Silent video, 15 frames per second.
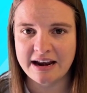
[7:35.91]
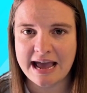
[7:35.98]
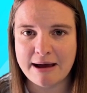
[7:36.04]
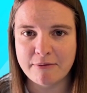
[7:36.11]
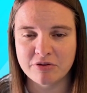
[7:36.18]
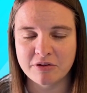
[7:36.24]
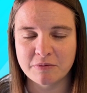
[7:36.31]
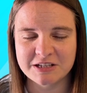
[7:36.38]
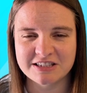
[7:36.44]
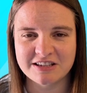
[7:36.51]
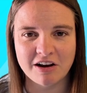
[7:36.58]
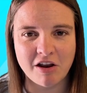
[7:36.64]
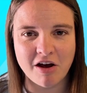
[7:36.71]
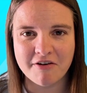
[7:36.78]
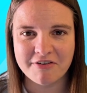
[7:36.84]
Now, there was
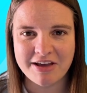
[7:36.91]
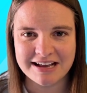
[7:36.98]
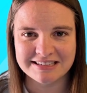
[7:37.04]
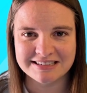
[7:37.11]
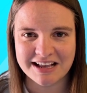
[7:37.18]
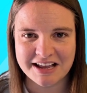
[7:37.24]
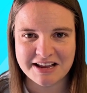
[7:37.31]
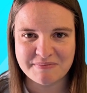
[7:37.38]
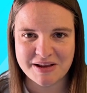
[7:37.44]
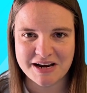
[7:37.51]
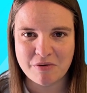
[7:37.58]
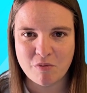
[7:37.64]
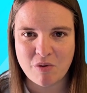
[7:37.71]
a lot of excitement